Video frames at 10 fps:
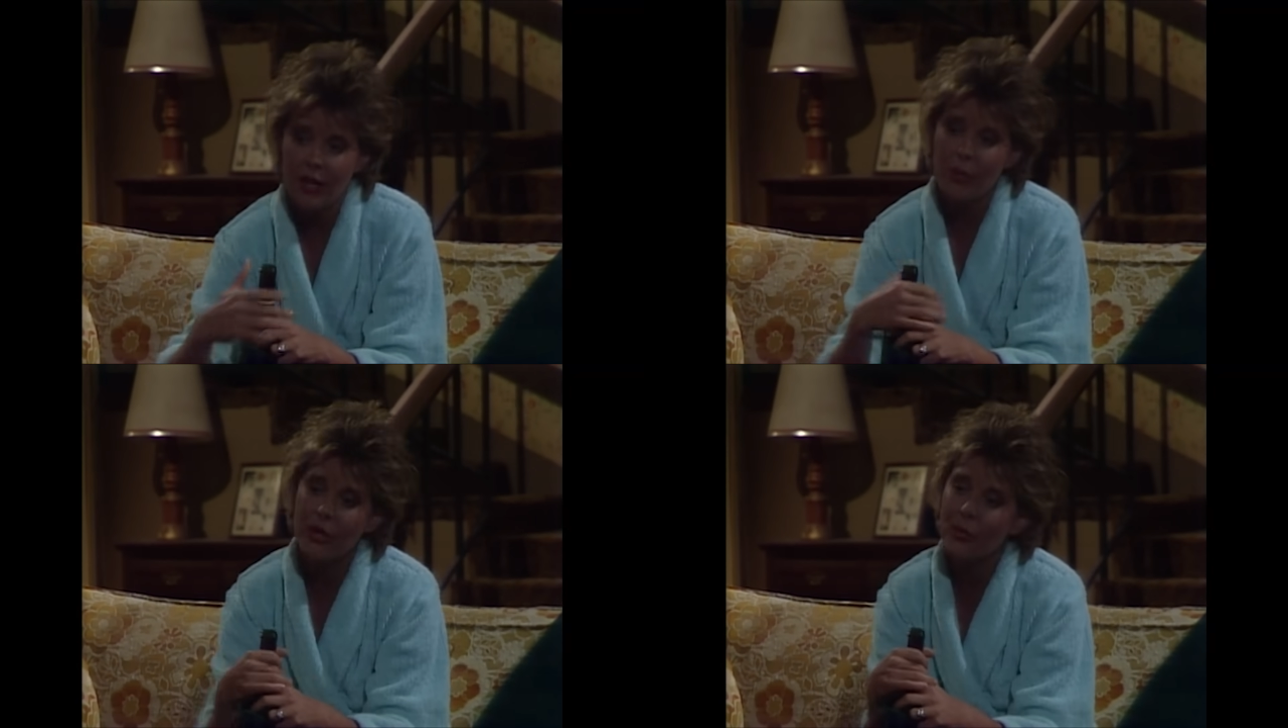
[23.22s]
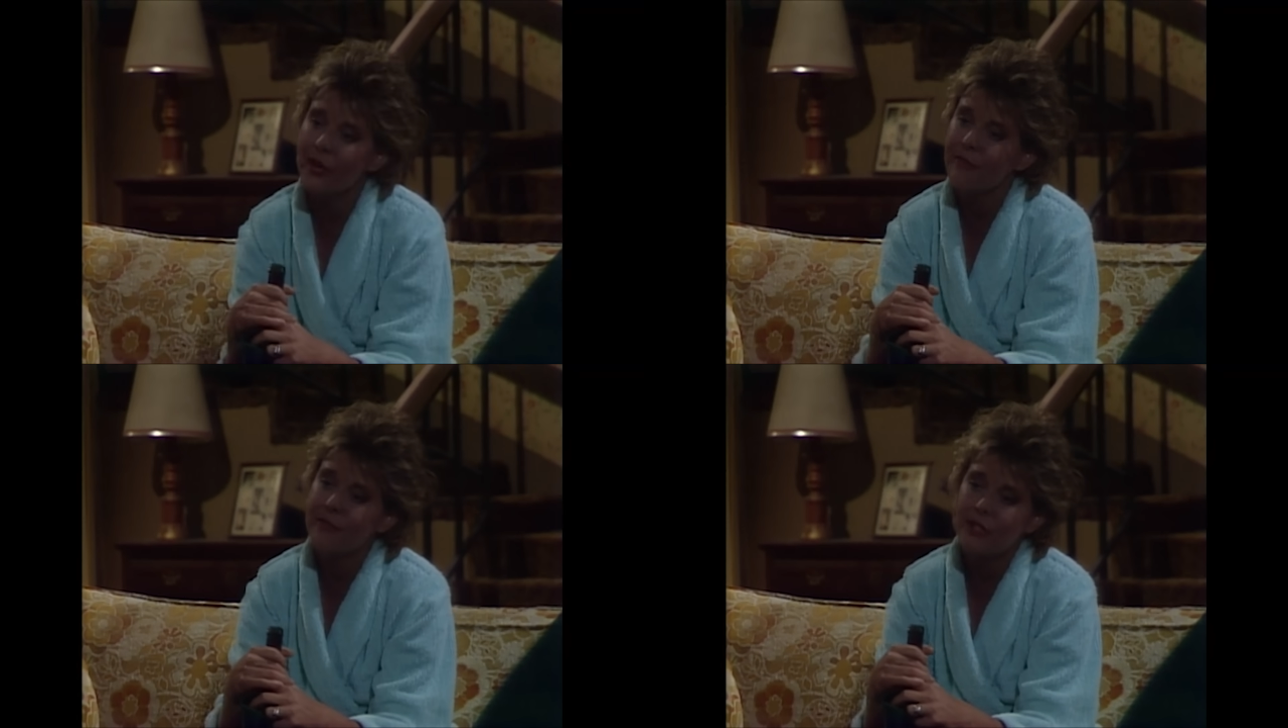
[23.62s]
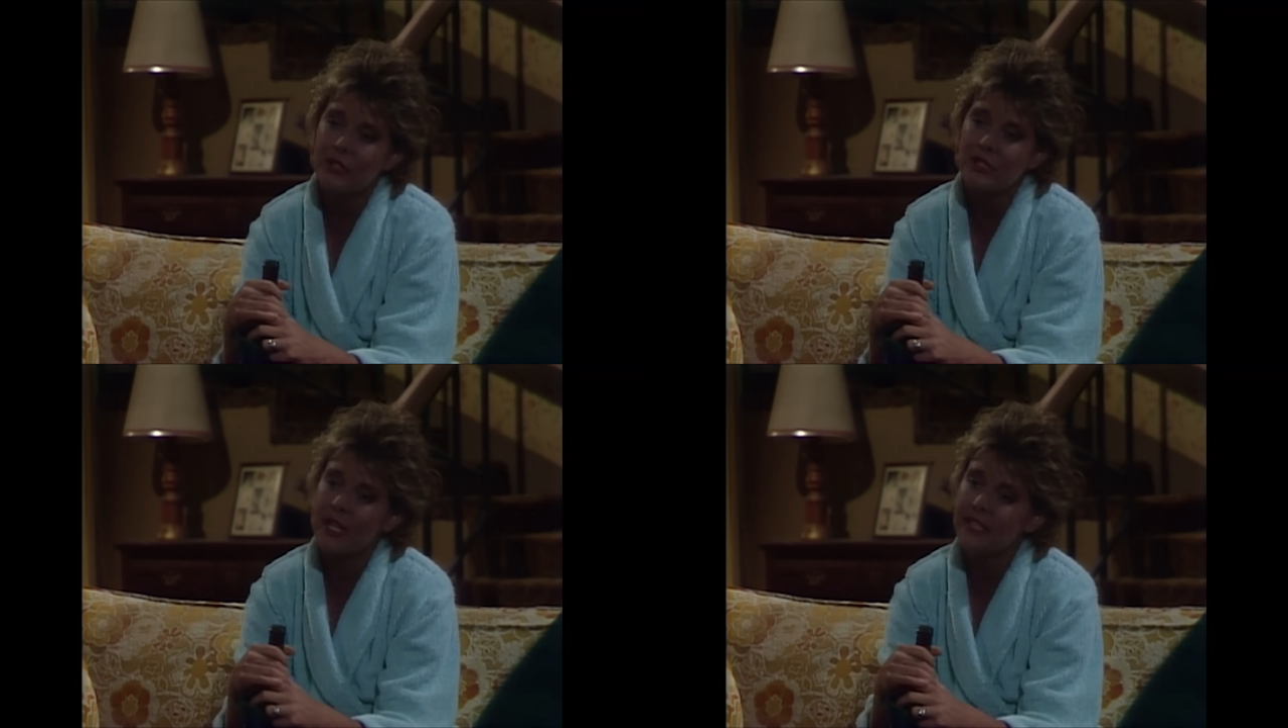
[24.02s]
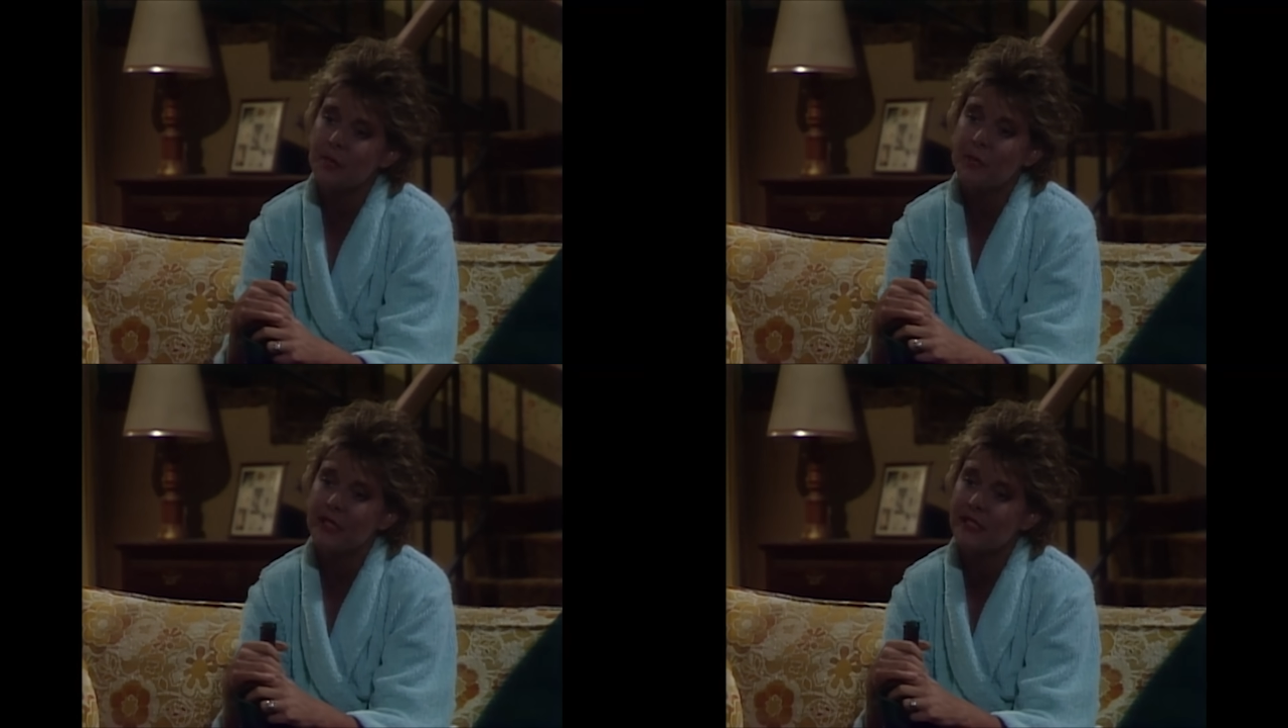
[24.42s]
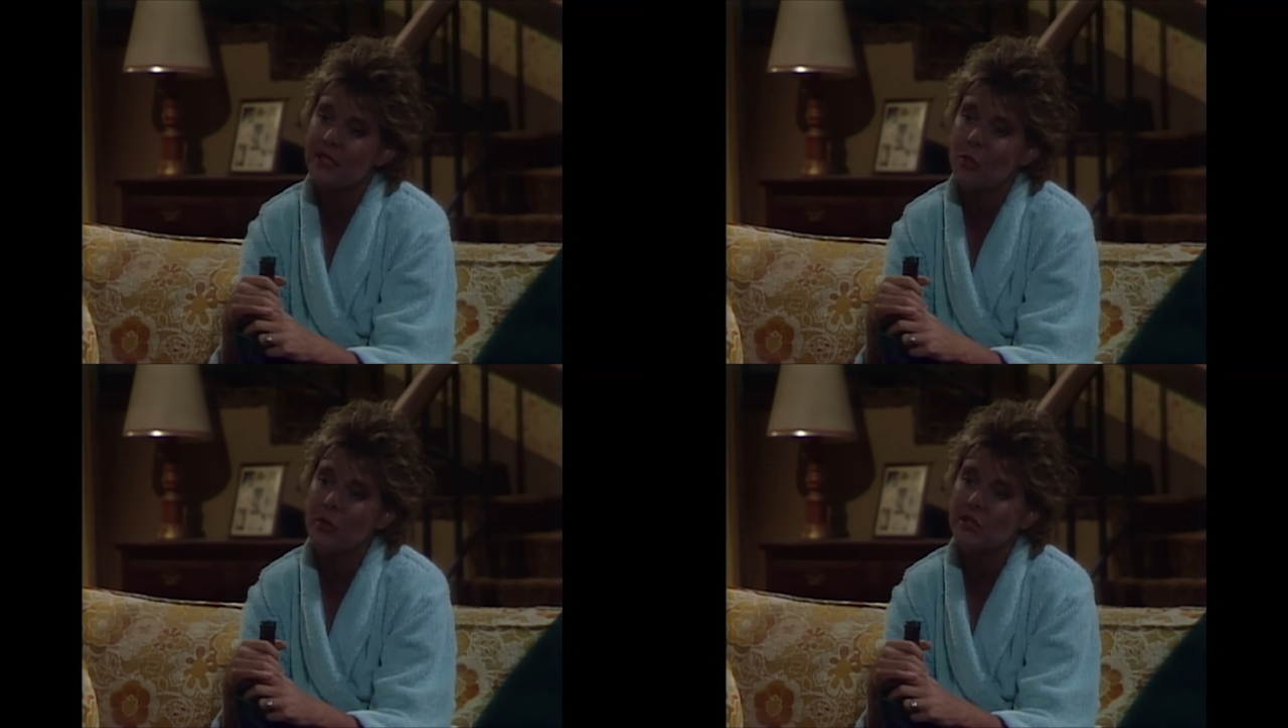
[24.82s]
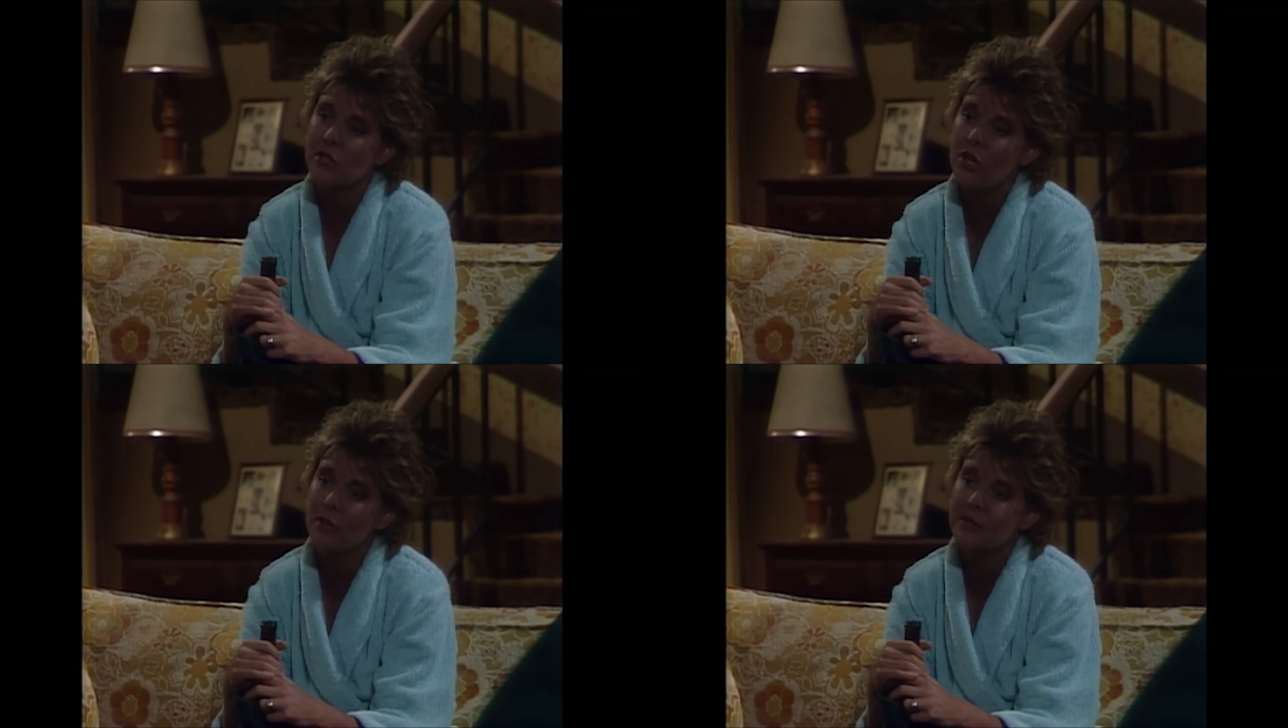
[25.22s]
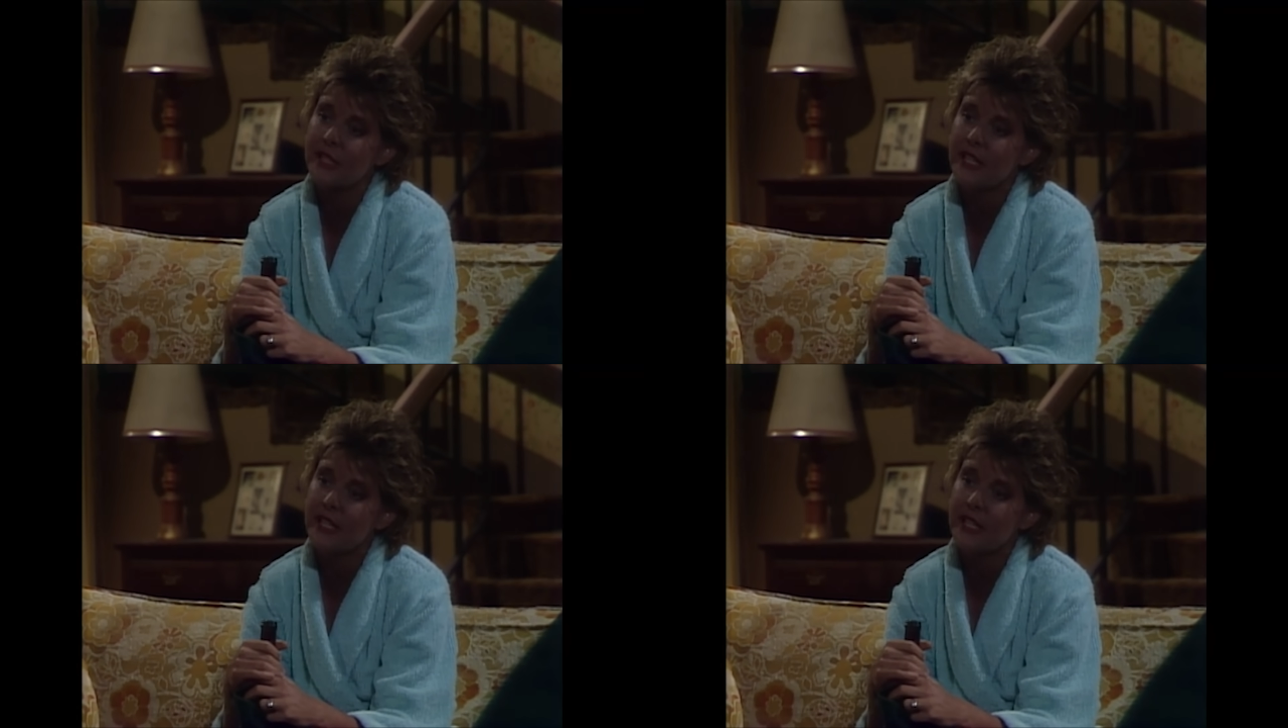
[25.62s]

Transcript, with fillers: wonder what it feels like to be in someone's arms